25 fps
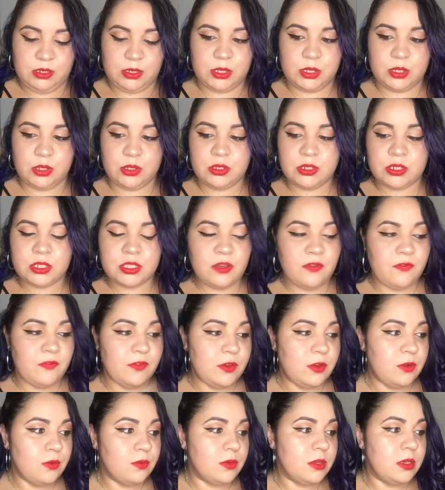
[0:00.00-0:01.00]
So there's a
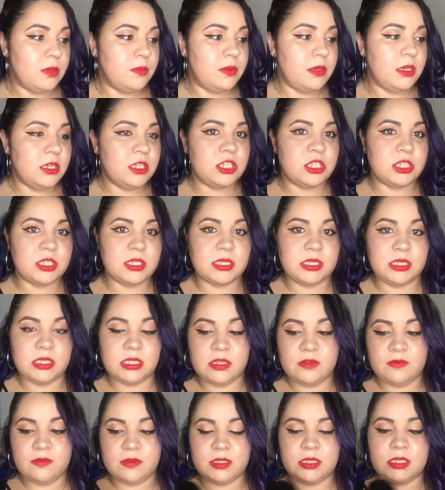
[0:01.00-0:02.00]
few repeats just
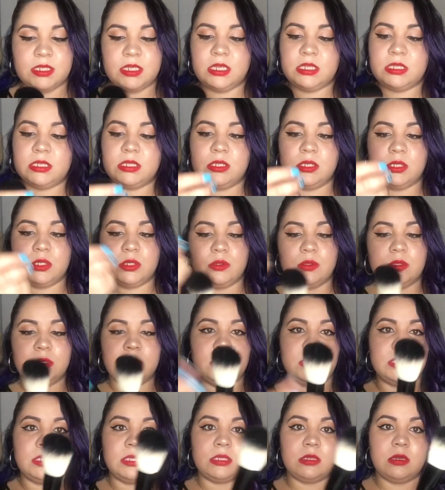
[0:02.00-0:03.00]
in different sizes. So
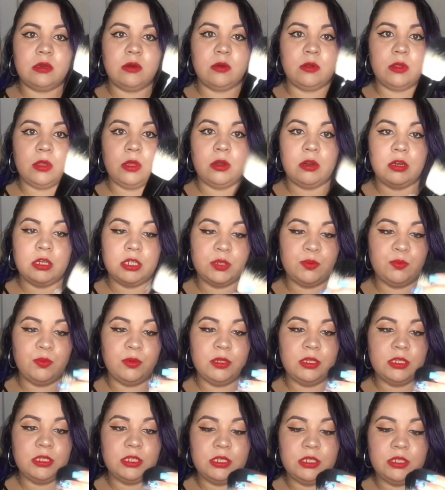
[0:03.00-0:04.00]
this is a large
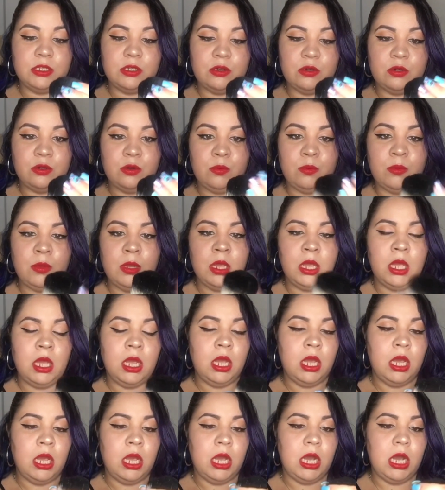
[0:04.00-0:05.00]
pointed dome.
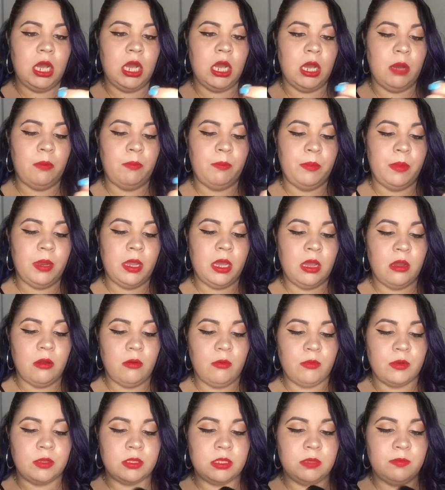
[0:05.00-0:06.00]
Um, not
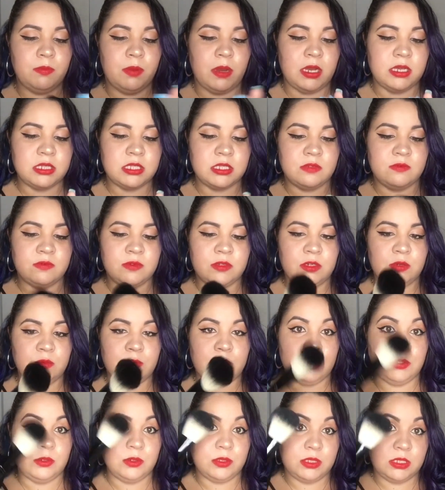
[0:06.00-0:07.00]
really positive what you
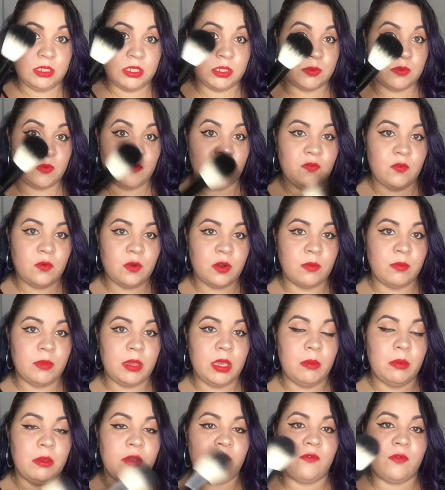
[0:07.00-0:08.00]
would use this one for,
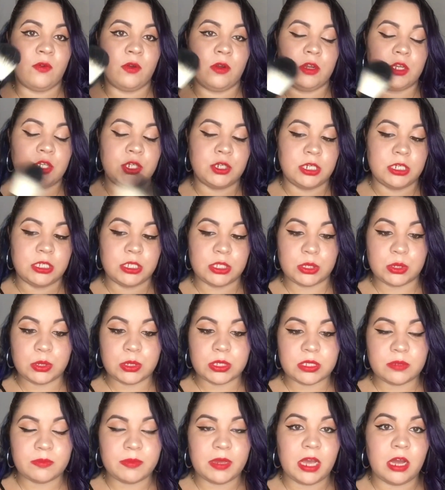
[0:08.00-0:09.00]
maybe for a
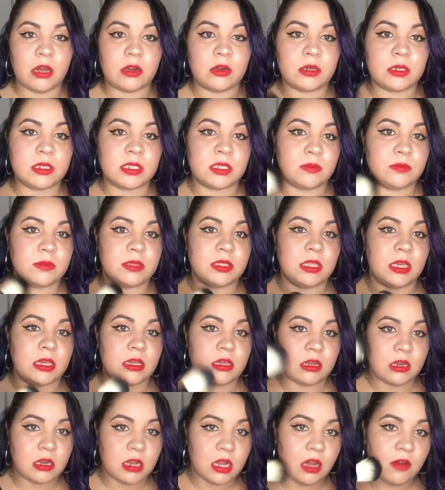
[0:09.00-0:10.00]
translucent powder, something
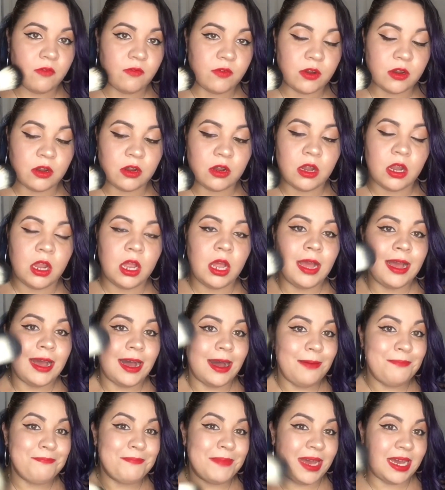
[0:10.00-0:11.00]
that could cover
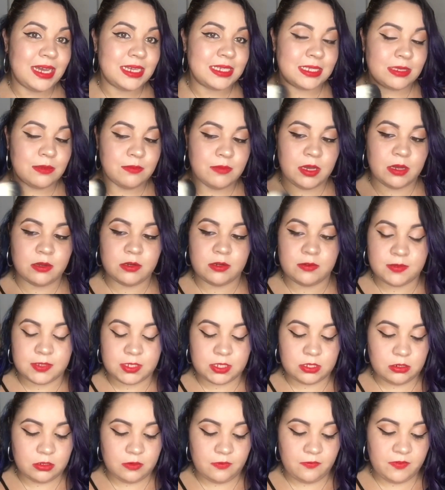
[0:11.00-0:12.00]
a mass amount of
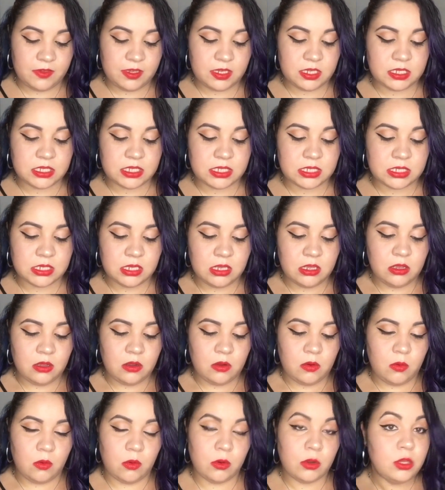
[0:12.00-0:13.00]
surface,
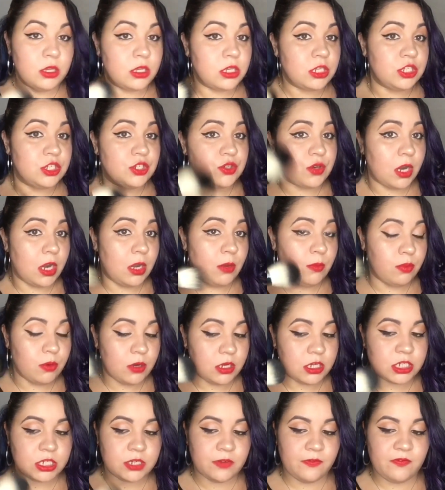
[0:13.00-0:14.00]
or you could dry
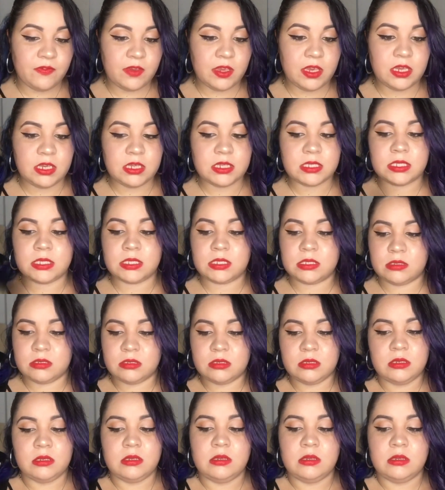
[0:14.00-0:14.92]
brush a face